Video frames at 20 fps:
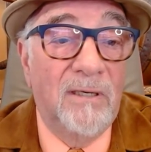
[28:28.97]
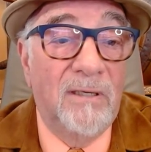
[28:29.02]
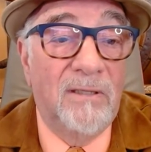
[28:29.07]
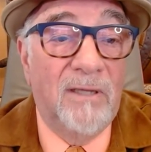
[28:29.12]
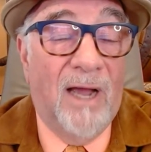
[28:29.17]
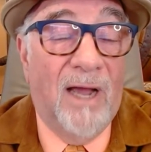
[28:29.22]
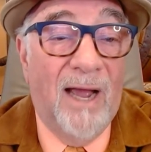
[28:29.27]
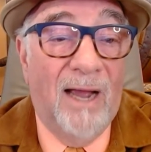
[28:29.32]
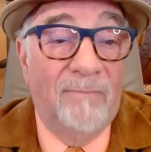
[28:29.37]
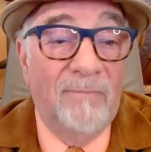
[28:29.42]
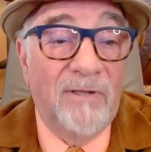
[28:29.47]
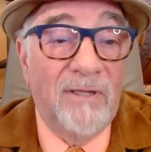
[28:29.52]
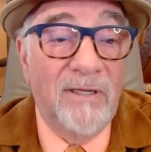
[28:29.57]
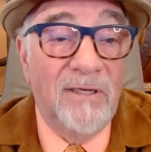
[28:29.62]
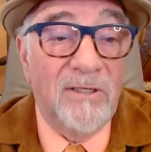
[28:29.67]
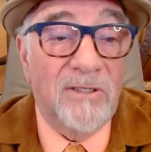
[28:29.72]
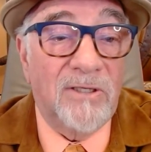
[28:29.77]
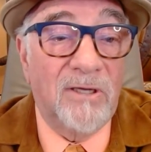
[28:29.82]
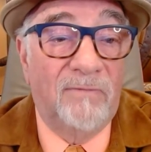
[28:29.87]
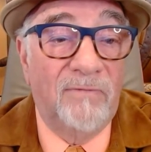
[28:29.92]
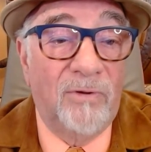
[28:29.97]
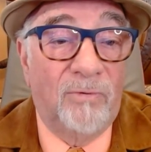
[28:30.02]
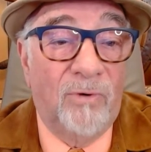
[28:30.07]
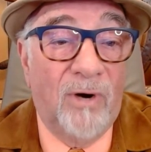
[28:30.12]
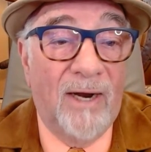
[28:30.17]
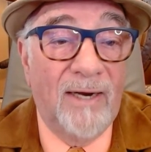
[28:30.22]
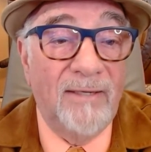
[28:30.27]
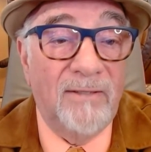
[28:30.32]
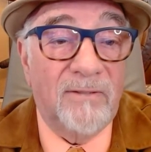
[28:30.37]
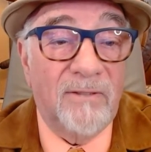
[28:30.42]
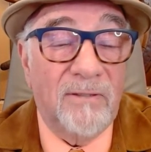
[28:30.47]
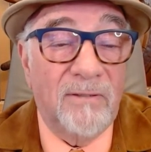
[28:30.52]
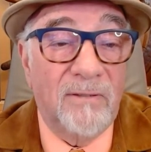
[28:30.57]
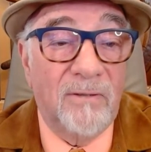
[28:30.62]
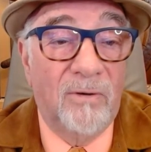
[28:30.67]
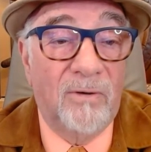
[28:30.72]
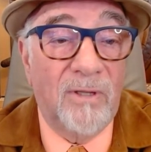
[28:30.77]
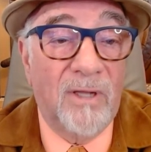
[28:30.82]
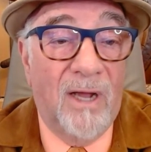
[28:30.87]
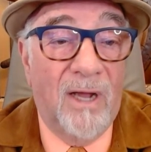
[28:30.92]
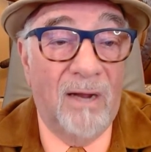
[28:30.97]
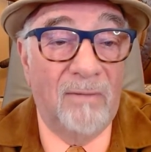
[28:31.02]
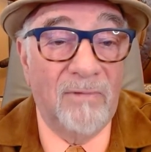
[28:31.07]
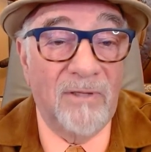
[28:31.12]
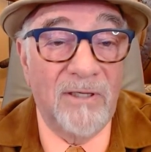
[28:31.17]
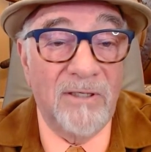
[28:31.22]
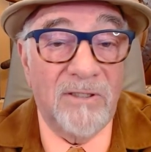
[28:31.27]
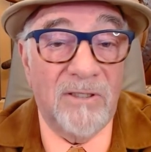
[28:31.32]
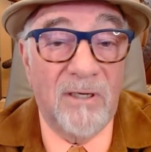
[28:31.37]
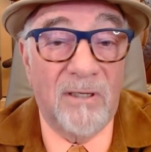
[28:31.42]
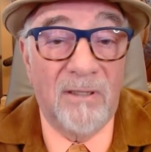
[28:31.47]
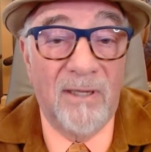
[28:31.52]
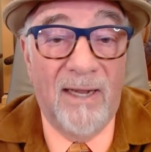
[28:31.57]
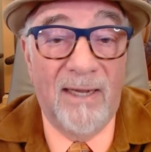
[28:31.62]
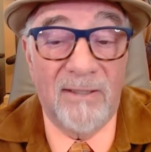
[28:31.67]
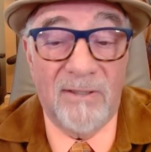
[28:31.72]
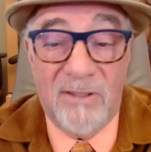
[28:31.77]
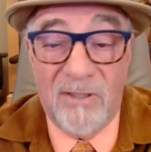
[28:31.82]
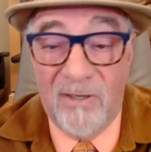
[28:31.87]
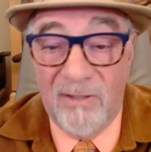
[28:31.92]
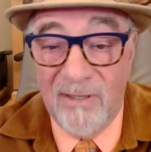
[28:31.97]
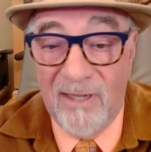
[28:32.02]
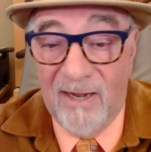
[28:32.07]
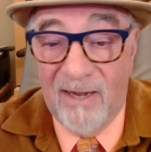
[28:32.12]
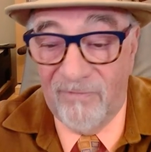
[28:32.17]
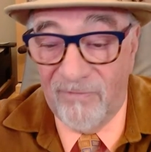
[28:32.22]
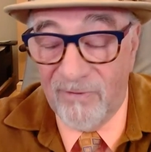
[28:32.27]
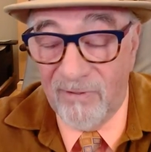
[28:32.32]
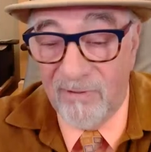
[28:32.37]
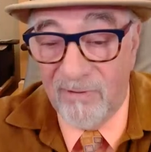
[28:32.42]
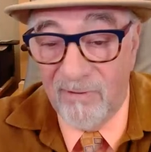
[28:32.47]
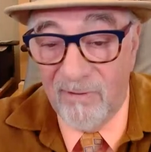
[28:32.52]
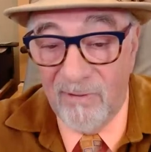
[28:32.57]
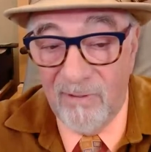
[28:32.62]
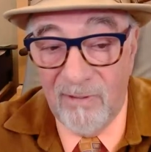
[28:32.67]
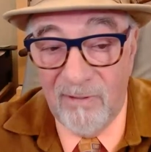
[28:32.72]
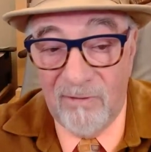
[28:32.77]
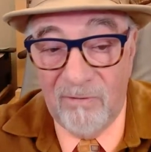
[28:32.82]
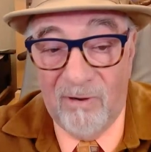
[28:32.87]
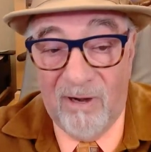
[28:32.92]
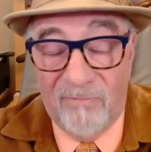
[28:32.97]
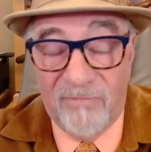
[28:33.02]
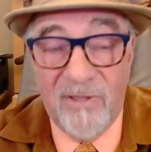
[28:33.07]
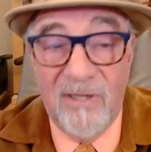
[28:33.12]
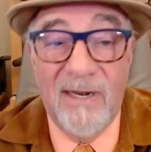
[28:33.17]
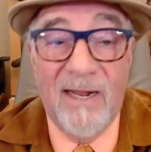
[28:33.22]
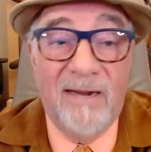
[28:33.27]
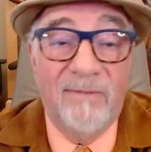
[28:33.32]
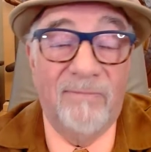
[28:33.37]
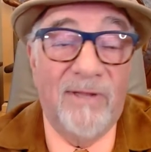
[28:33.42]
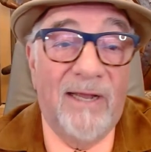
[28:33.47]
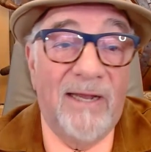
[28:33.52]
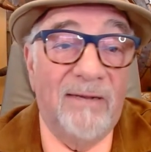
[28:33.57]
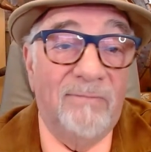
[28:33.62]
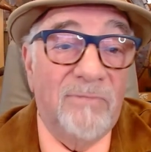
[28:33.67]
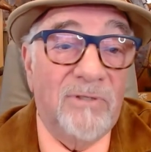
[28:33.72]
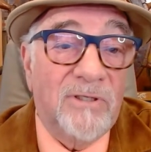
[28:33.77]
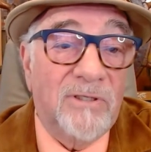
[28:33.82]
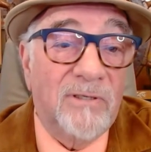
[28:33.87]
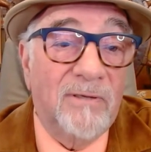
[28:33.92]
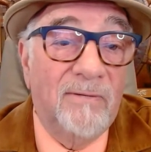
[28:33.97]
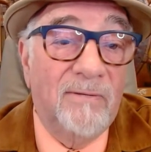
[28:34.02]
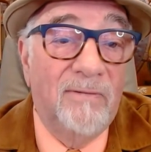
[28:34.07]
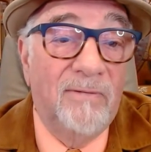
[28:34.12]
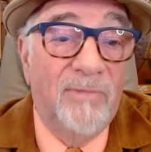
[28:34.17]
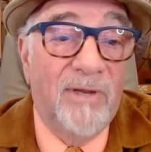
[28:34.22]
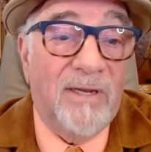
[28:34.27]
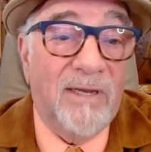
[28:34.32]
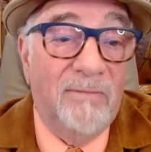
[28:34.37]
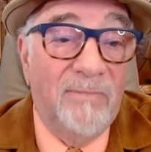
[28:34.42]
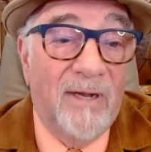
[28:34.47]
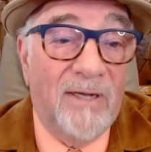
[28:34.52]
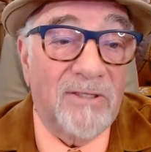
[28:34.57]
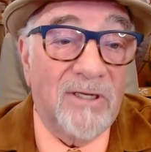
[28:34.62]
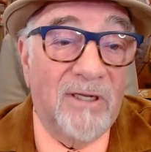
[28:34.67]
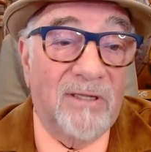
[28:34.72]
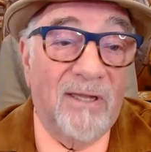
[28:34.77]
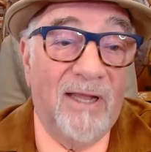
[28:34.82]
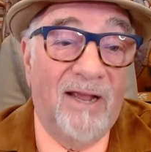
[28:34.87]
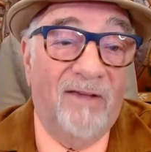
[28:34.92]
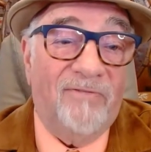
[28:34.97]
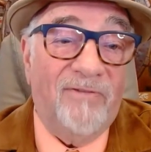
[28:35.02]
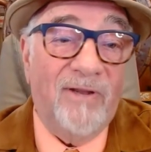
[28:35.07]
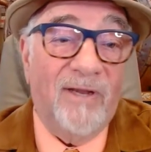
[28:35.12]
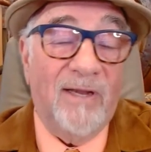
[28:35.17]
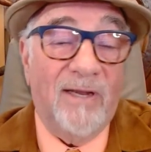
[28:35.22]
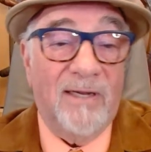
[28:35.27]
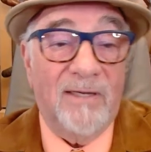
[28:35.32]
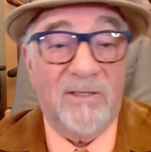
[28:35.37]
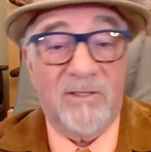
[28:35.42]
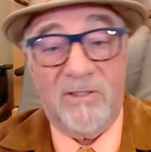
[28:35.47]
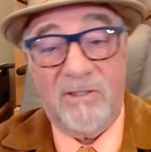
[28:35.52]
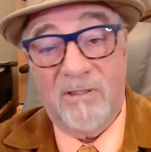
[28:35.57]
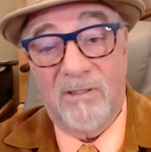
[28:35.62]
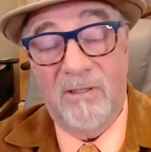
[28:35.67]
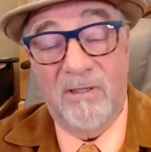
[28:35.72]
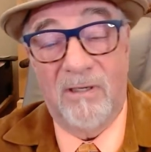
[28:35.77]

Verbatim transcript: the homilies of the right or the homilies of the less, left. Do I have to name names? Mickey Mouse on laughing gas?